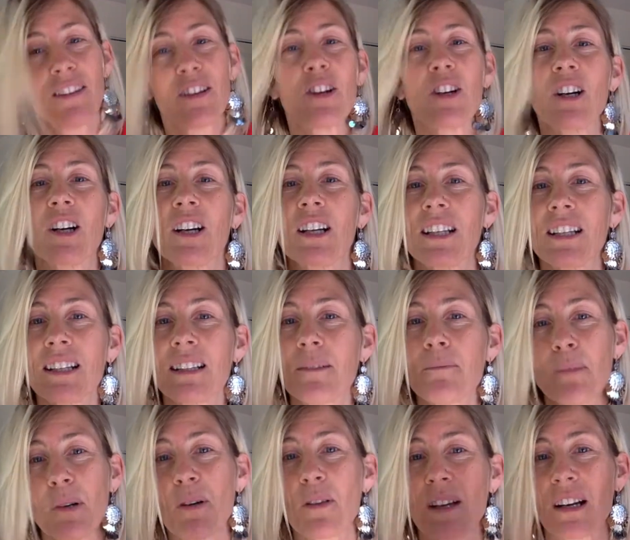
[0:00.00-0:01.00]
hurt, and
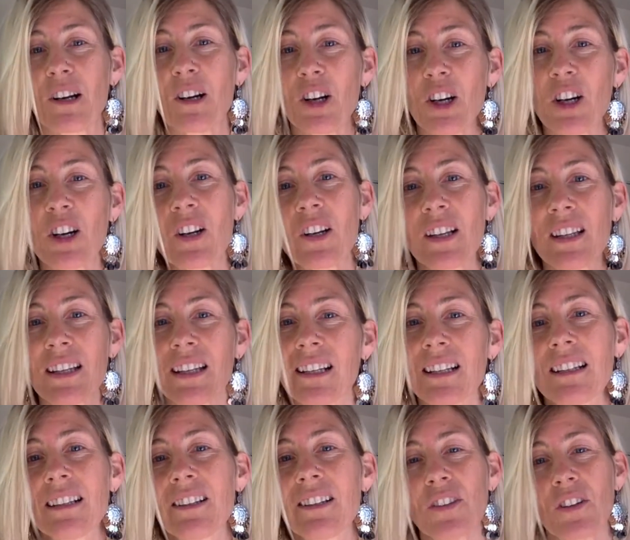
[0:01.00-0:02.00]
both get hurt, and
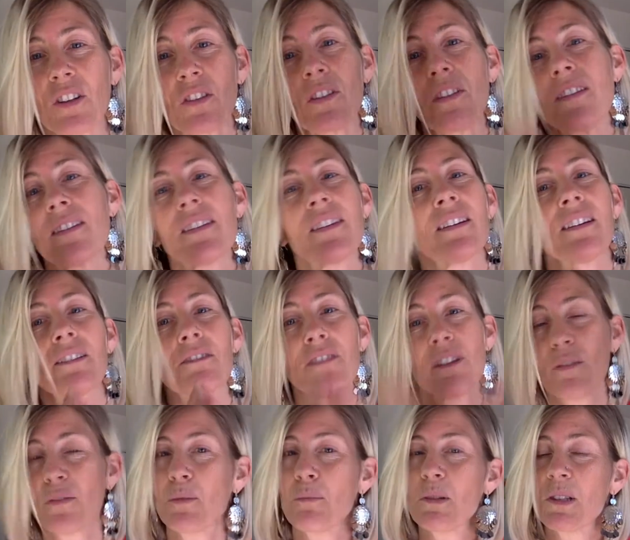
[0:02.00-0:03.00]
then there's this
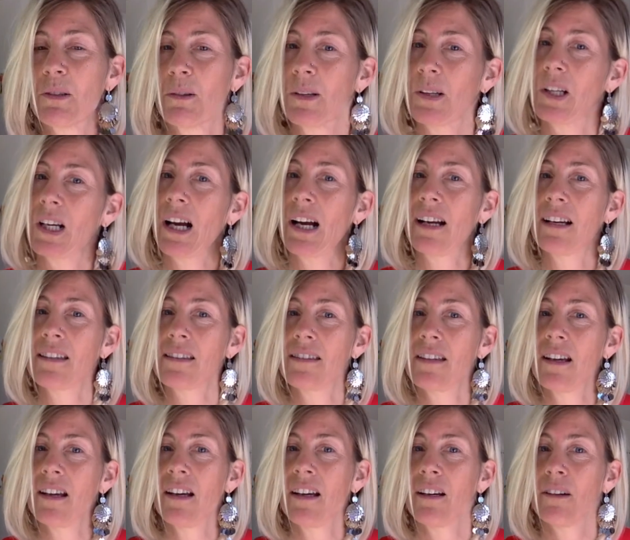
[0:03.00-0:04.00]
rift between you guys
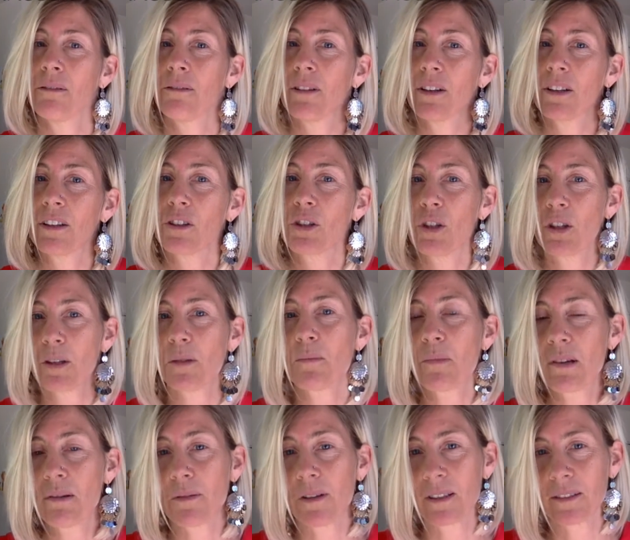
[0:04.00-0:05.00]
where there shouldn't
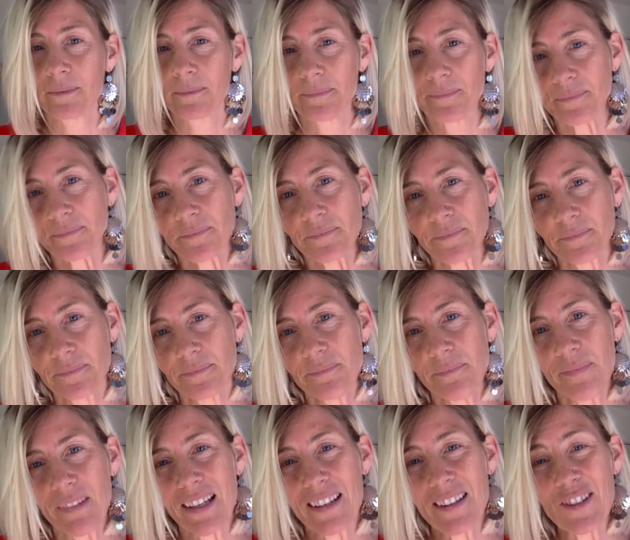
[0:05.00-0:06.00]
be one.
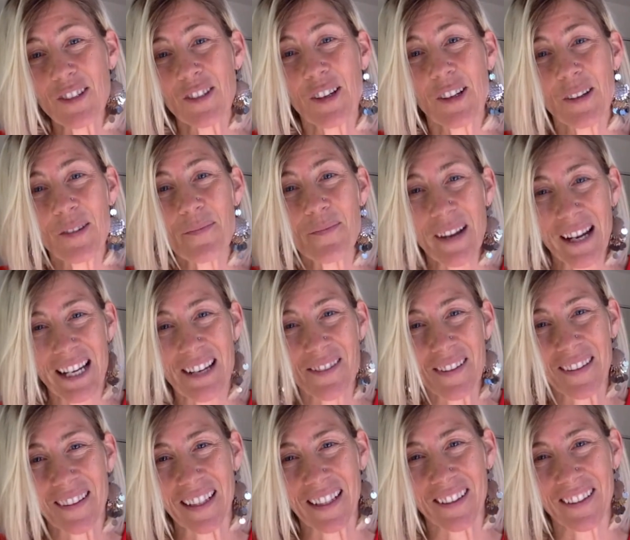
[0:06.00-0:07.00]
And so, my name
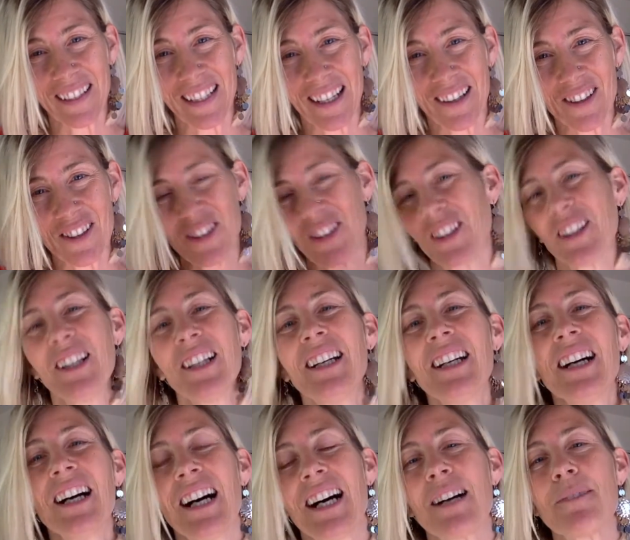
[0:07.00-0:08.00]
is Carolin Hauser.
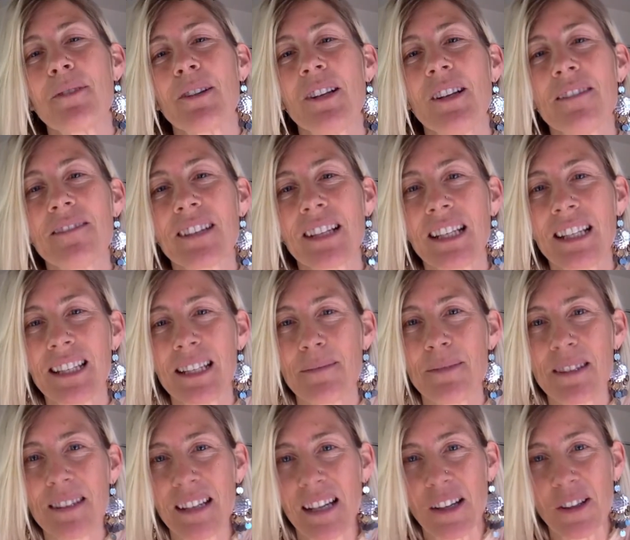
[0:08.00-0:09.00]
I'm your love and
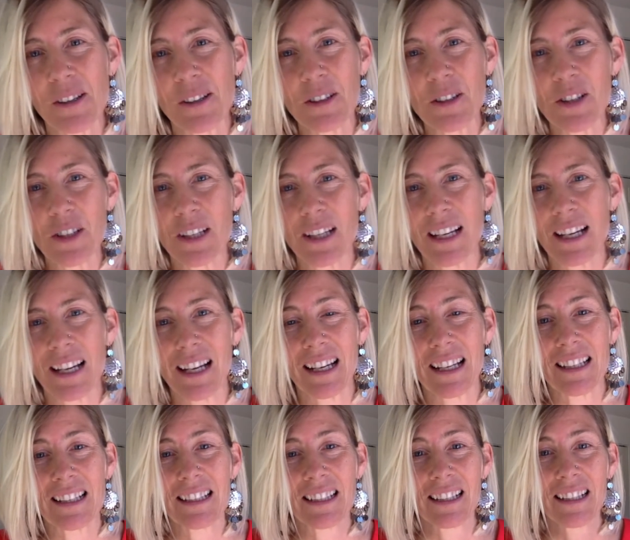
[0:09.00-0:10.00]
intimacy coach,
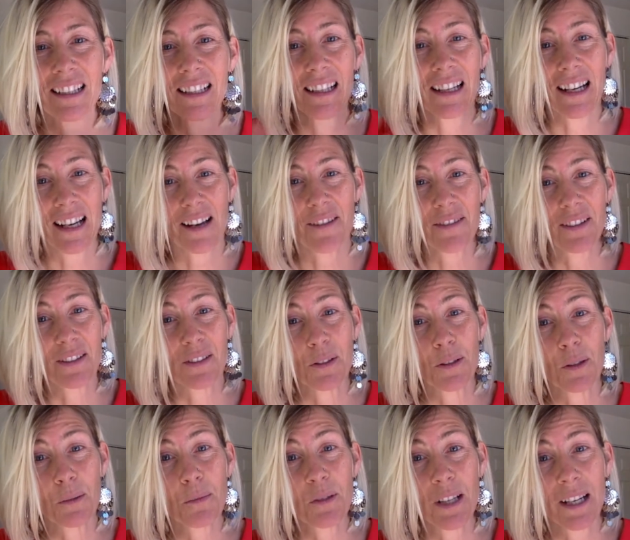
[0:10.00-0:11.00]
and I have this
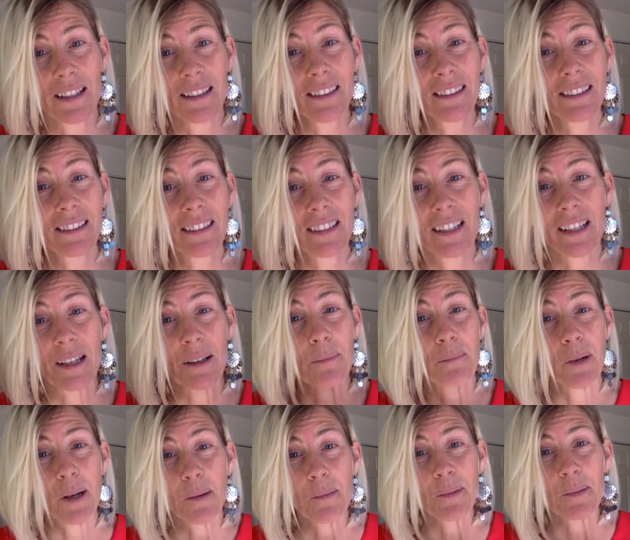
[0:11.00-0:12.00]
YouTube channel that I
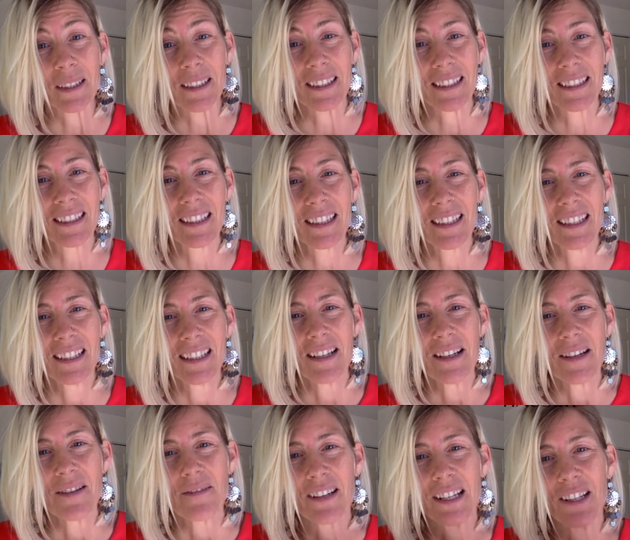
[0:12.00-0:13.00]
publish
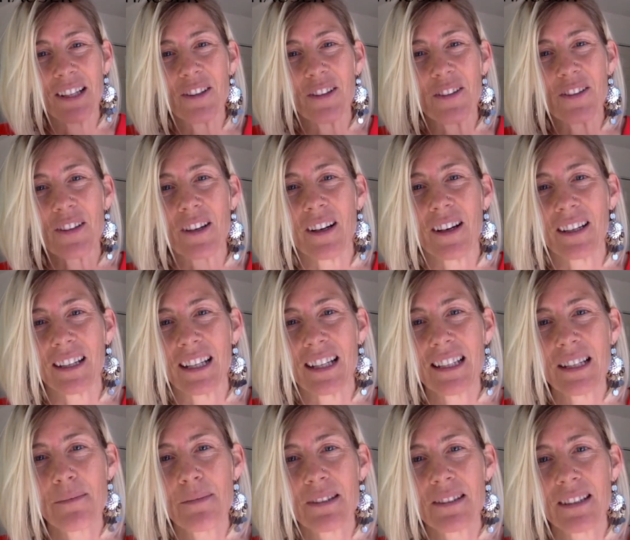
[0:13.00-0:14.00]
videos on
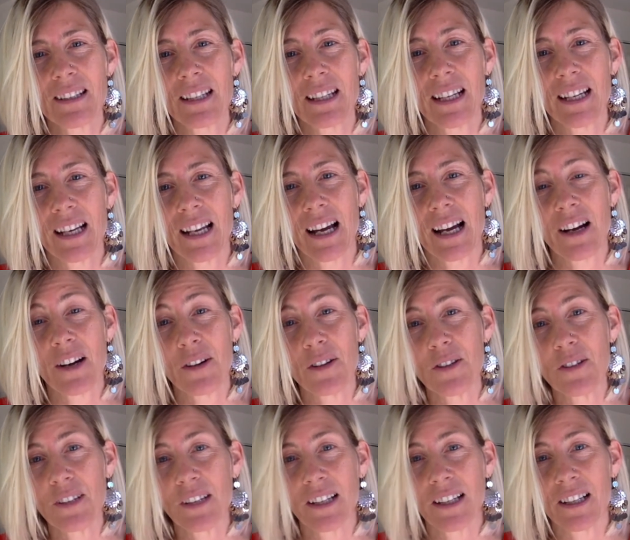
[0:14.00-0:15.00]
intimacy and how
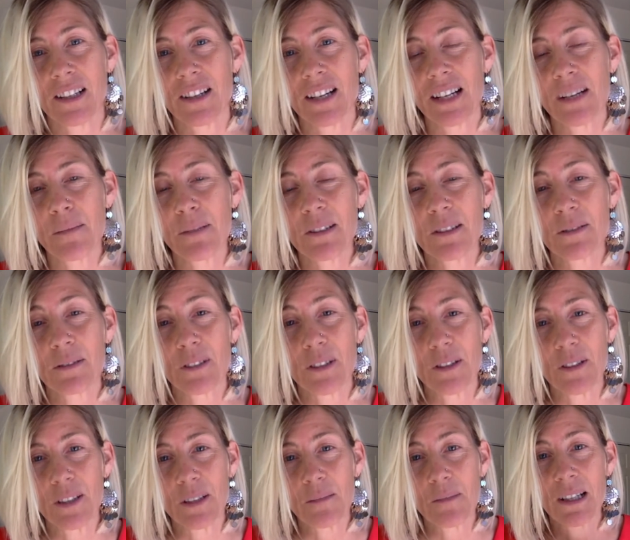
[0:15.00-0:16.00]
you can create a blissful
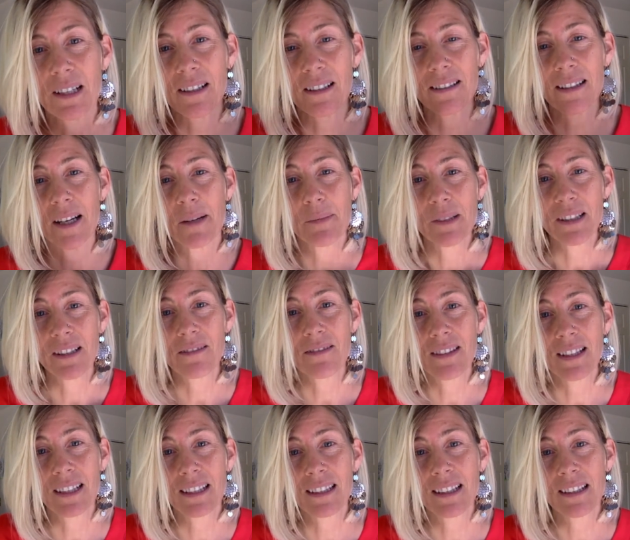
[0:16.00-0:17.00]
union, because I believe
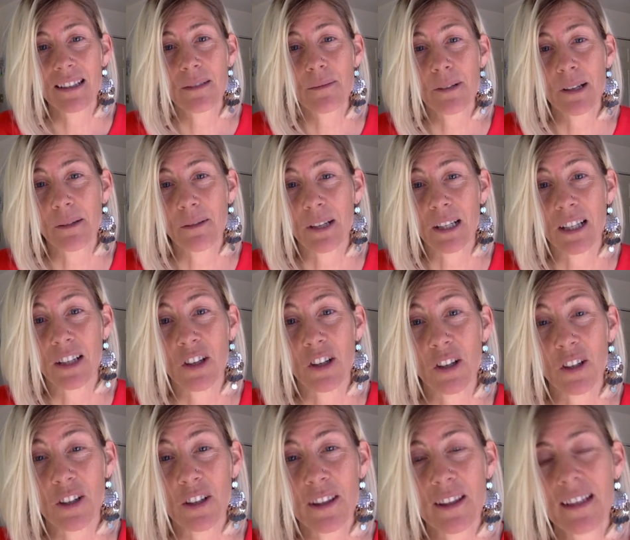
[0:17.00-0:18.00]
that that's why we're here on
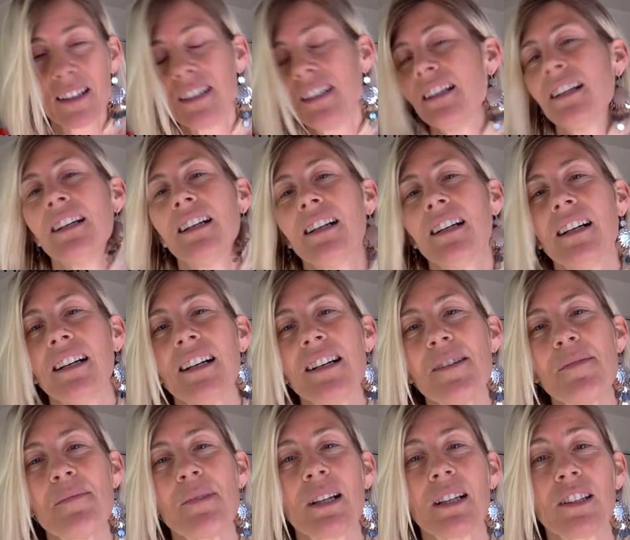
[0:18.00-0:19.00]
earth,
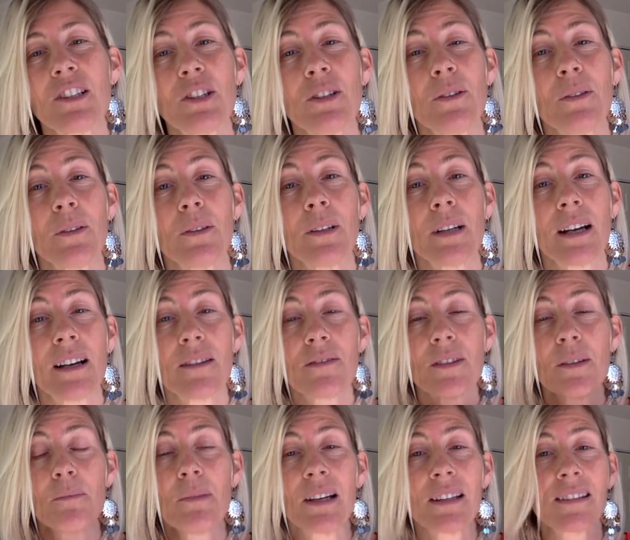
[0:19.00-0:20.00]
to have
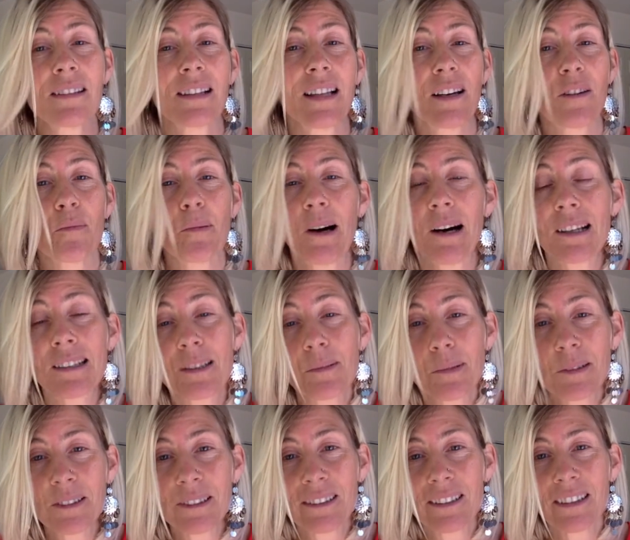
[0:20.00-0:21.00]
the best life
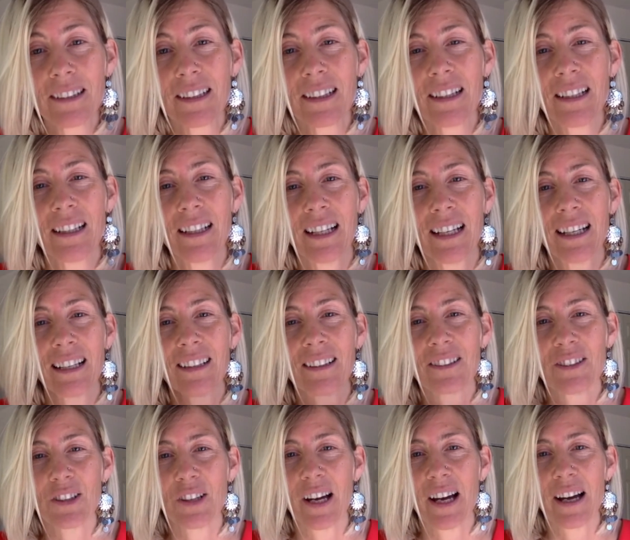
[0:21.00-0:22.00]
possible and
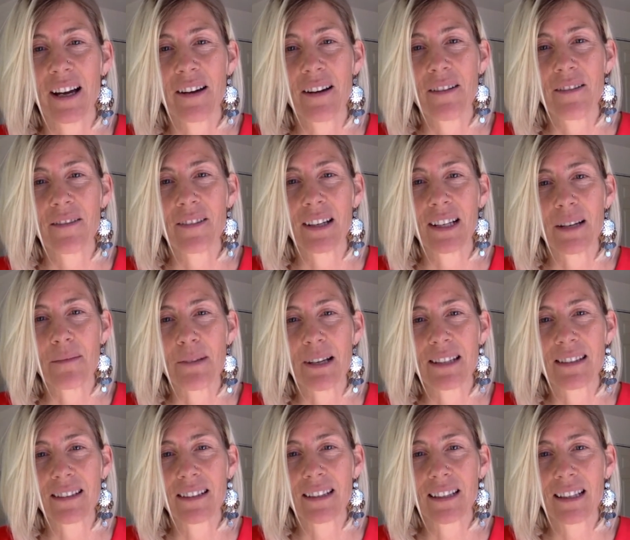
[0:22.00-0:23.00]
to have an
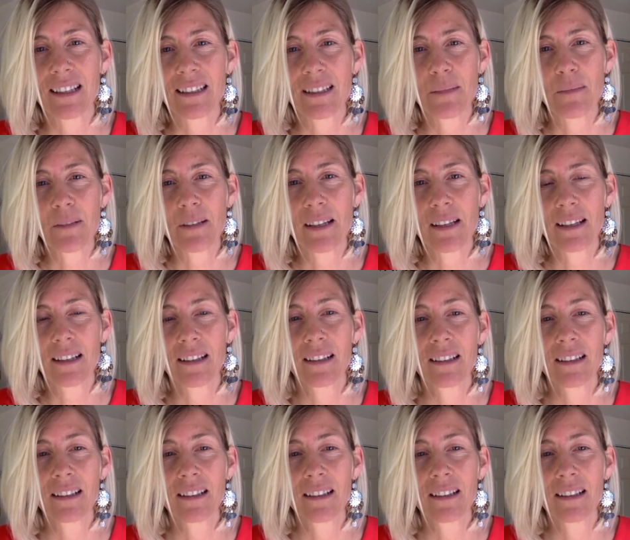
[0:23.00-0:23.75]
amazingly, deeply,